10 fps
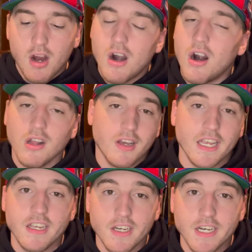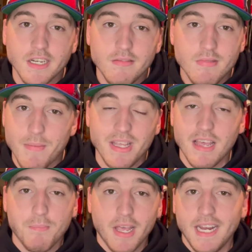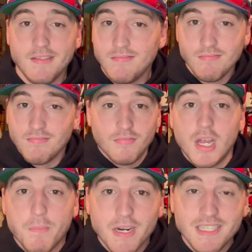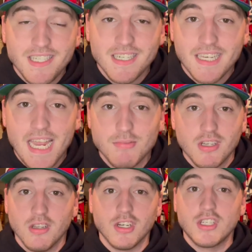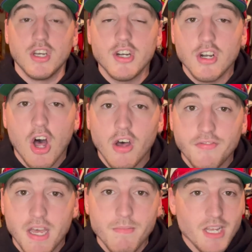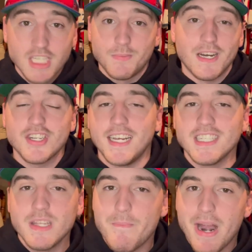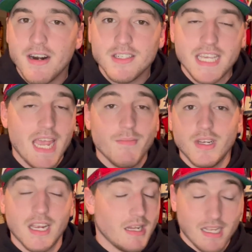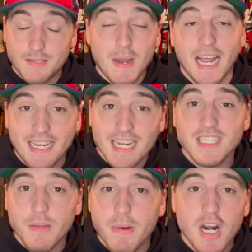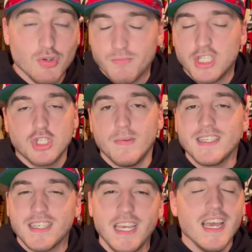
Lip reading: are looking good. I mean, they played their preseason games, looked good in all of them, especially against the Bears game, against the Bears with Mitch Trubisky,